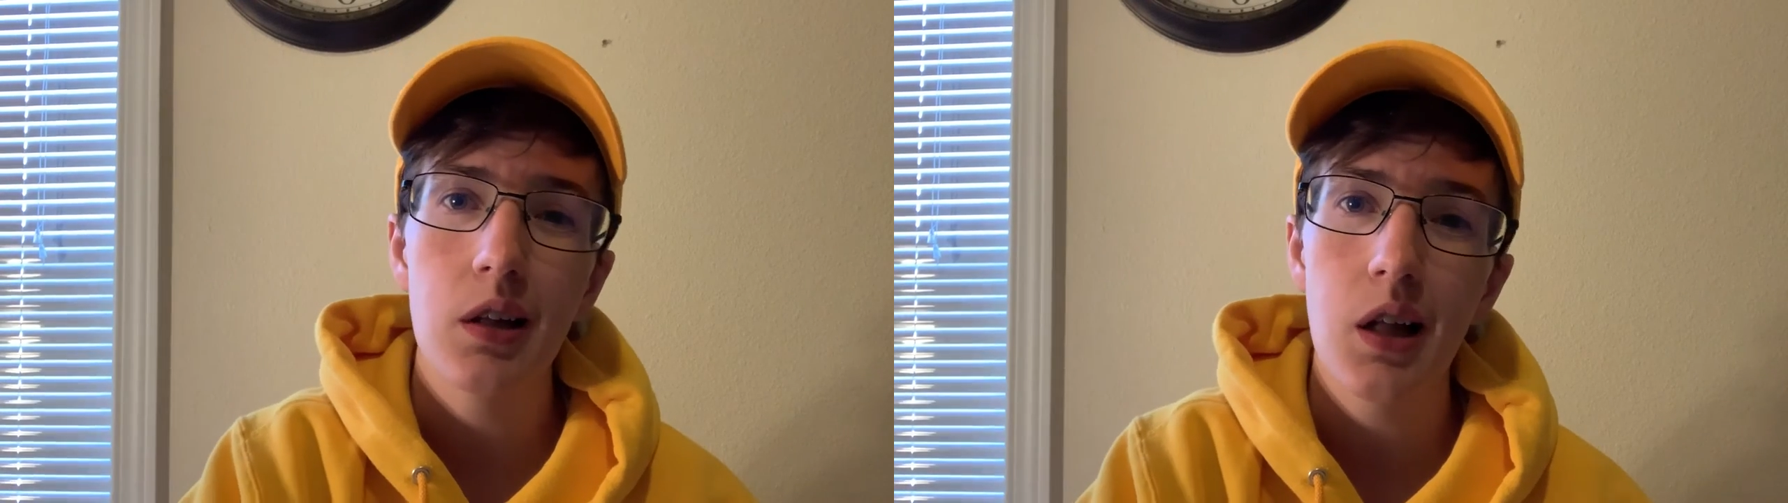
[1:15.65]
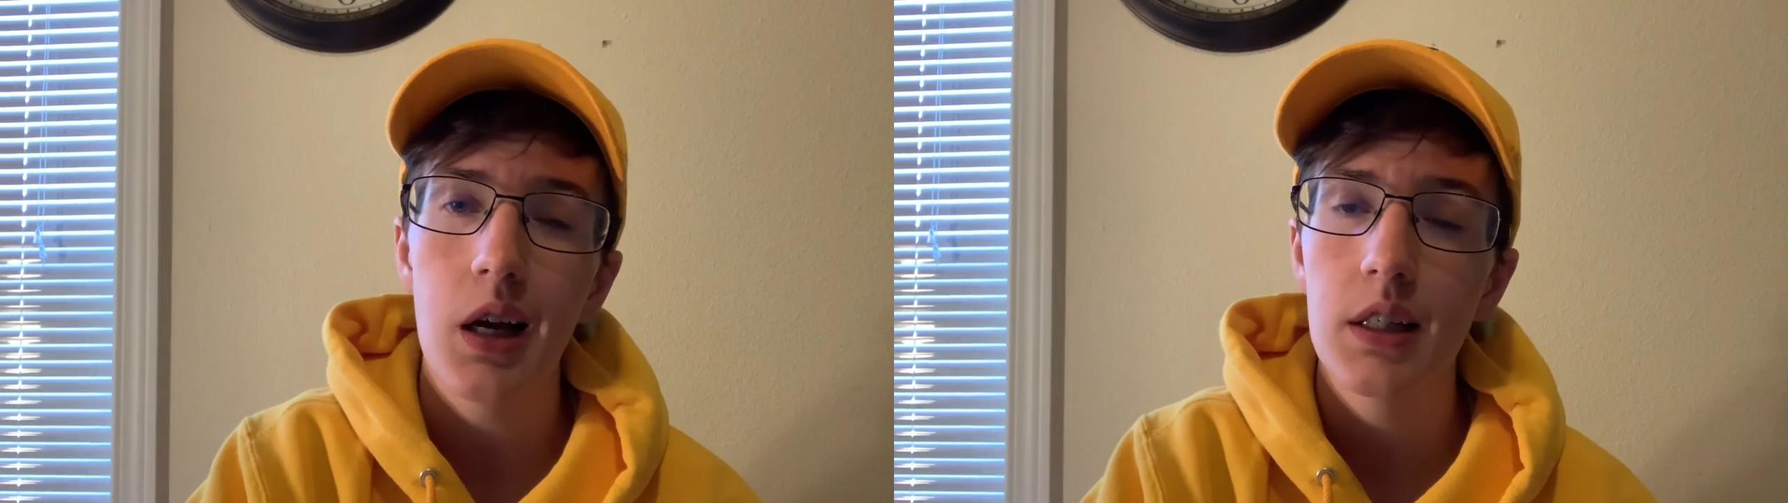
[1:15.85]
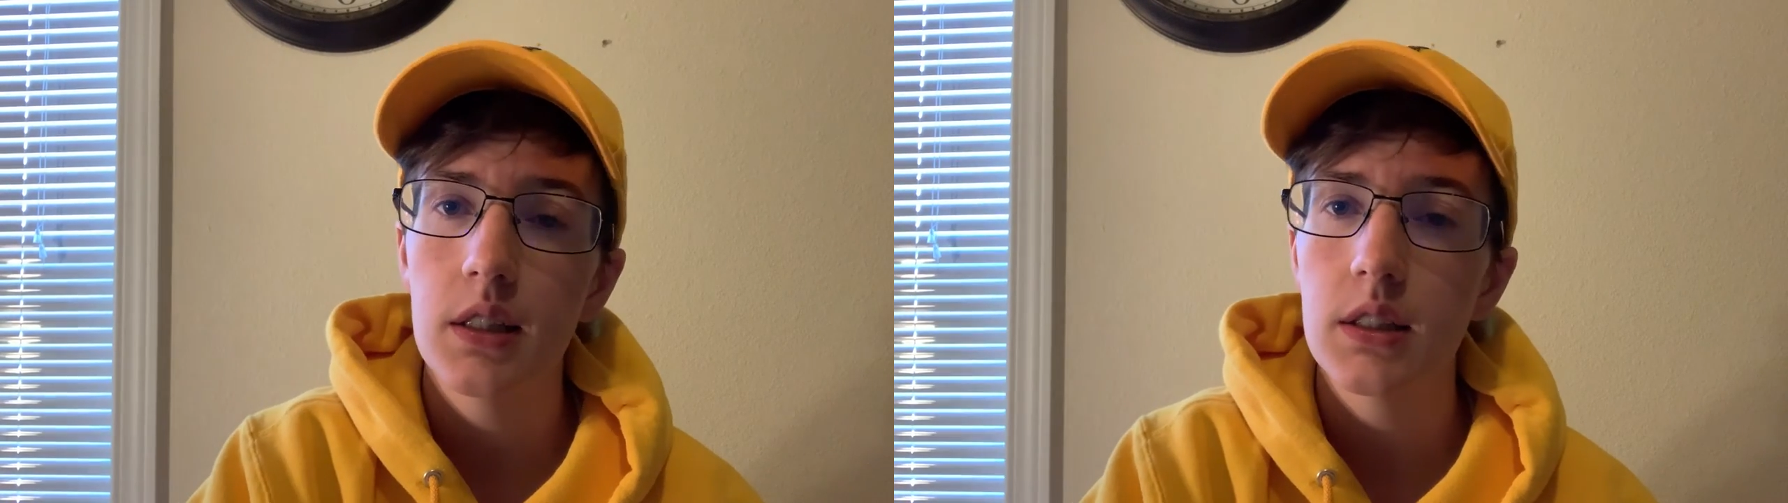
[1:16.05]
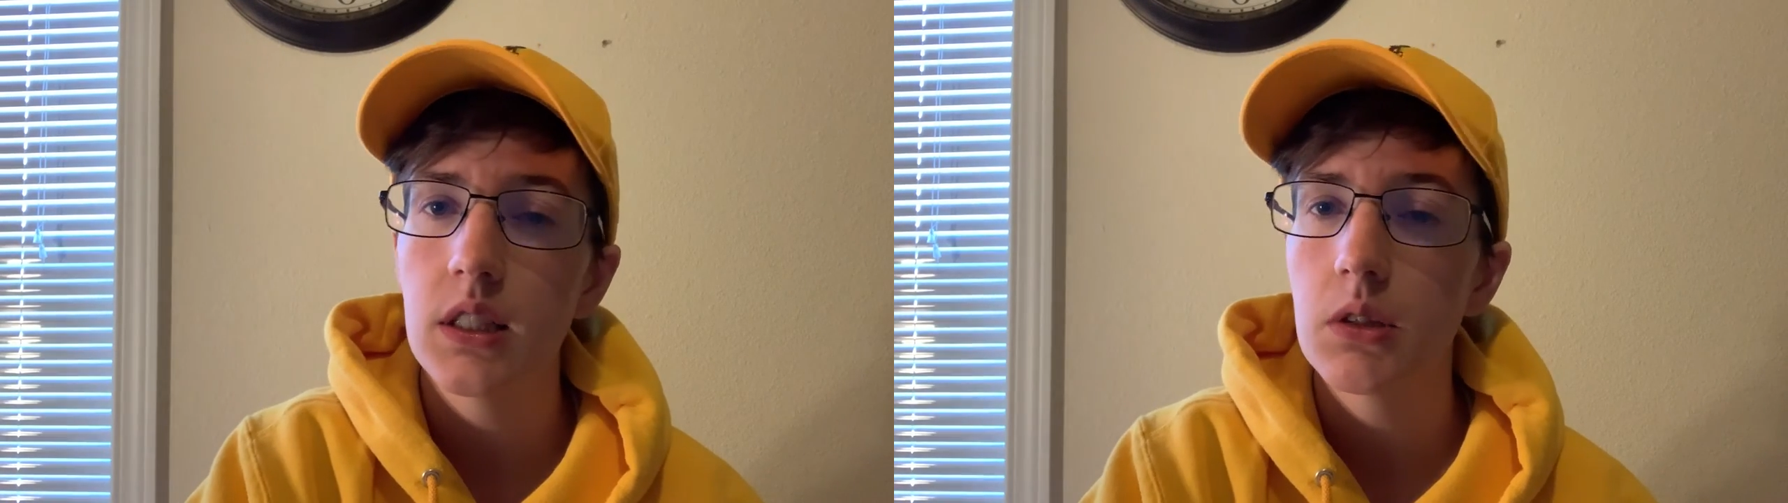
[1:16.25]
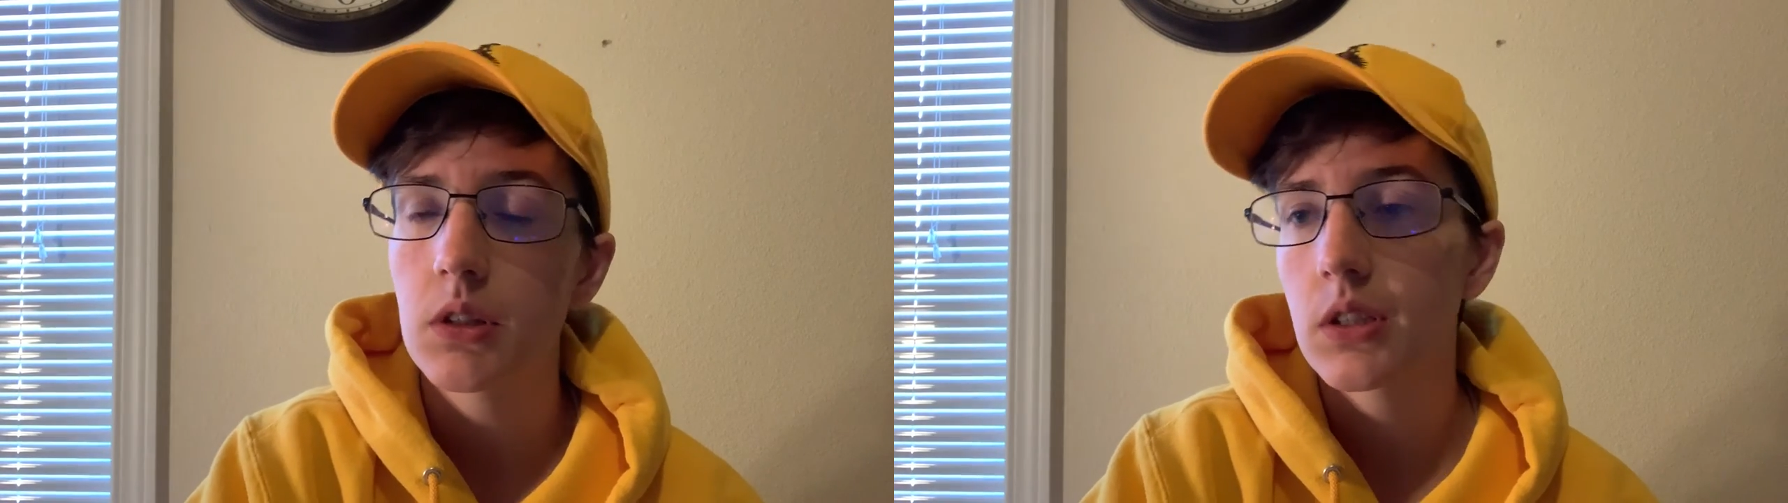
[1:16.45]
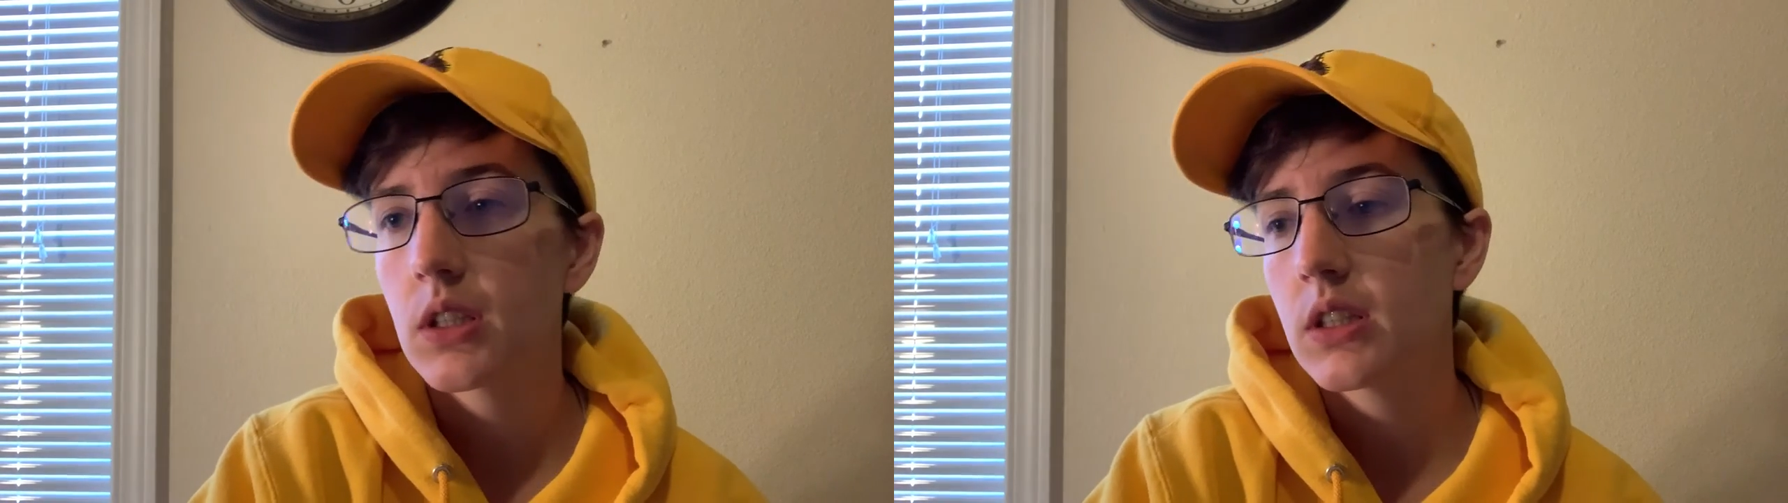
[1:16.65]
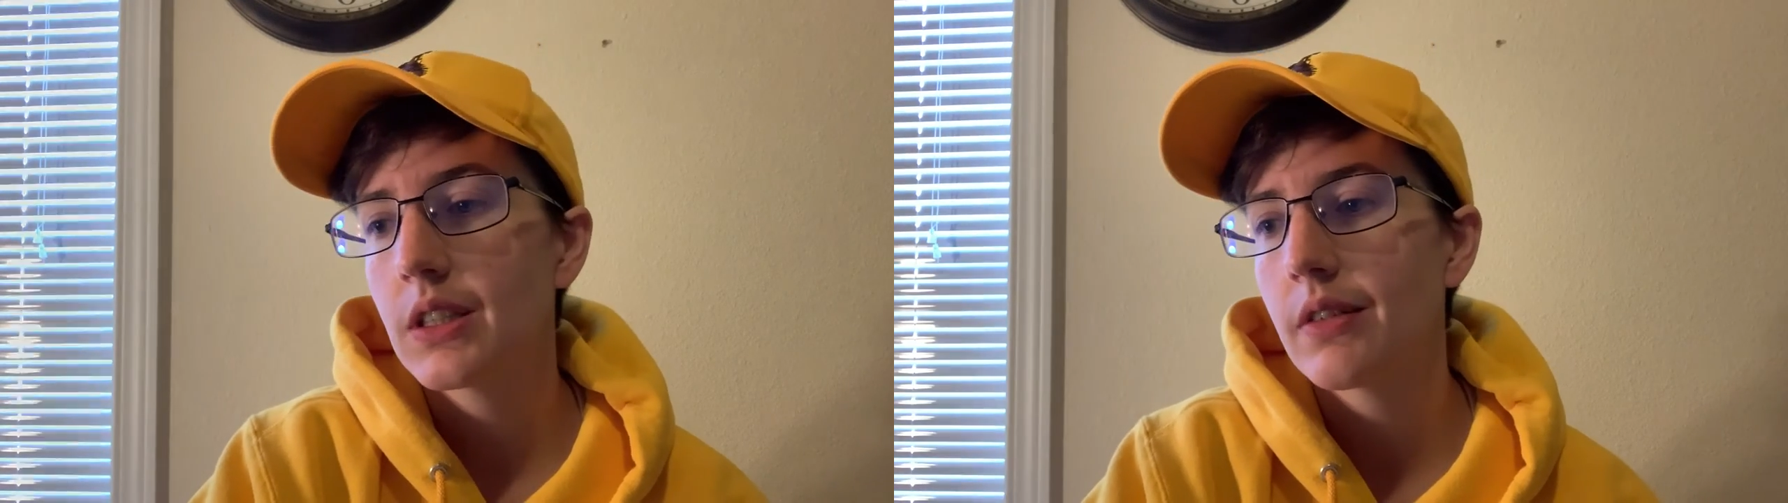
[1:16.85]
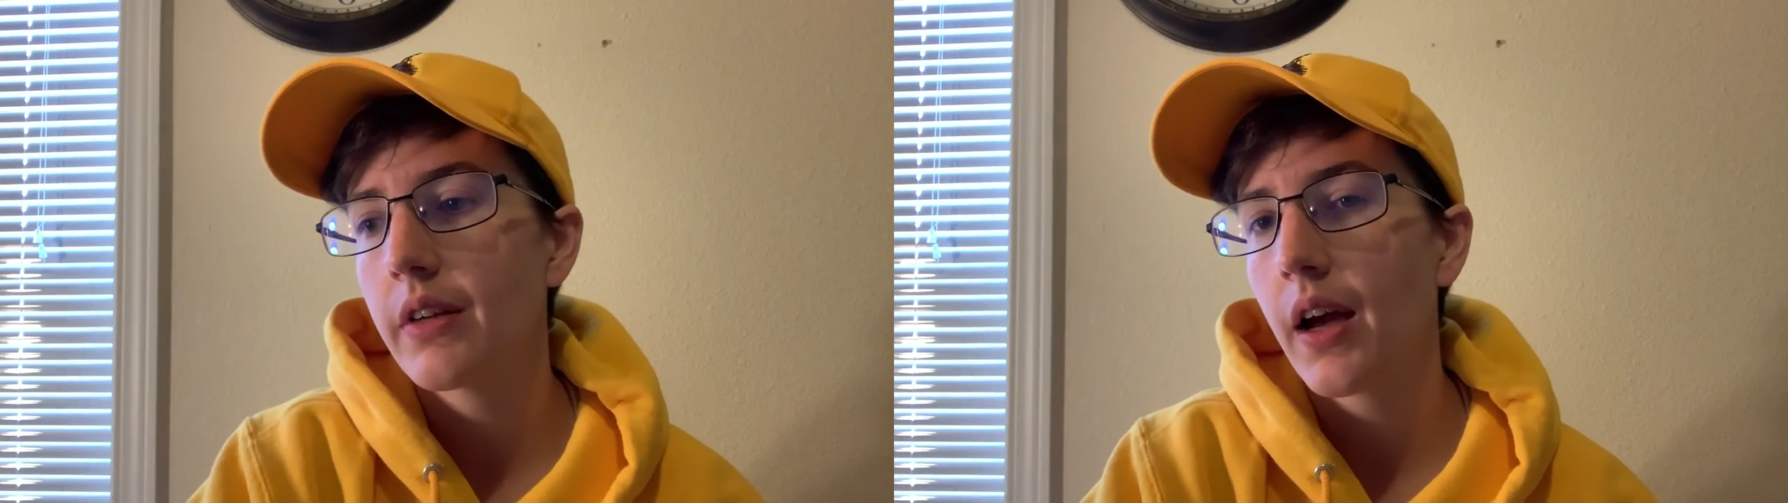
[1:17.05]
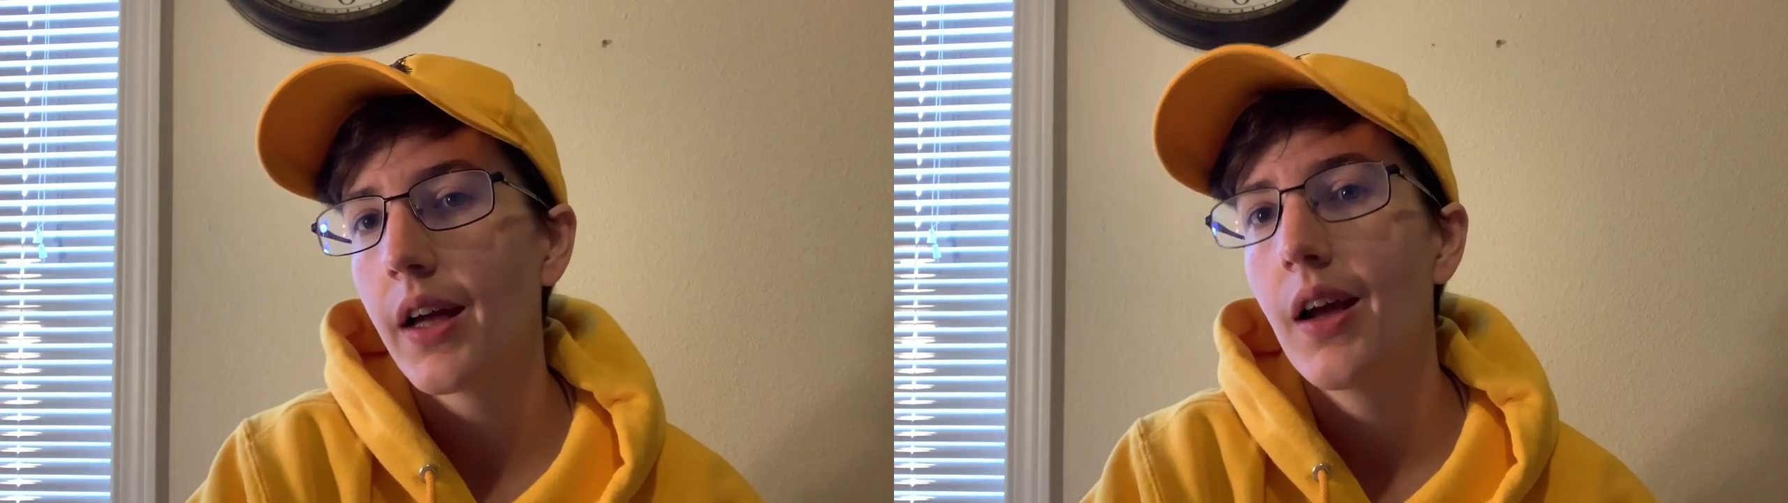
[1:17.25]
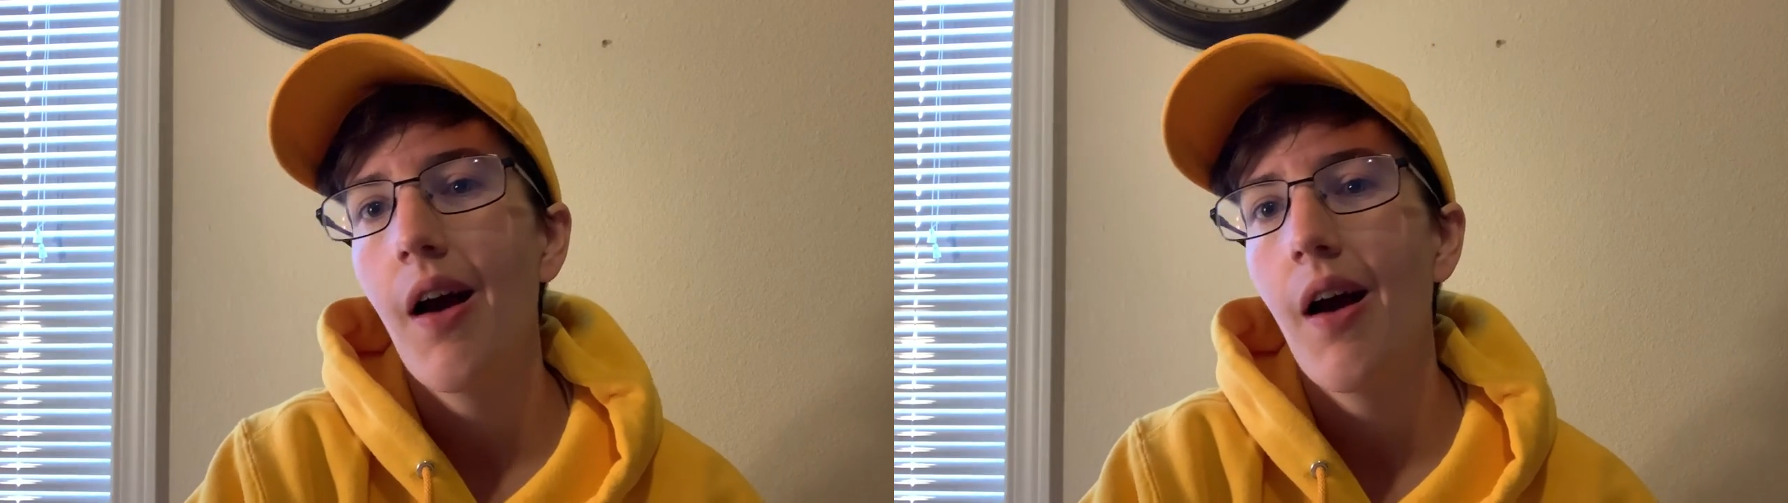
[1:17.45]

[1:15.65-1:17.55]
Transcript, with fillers: Unlocking the Secrets to CVI.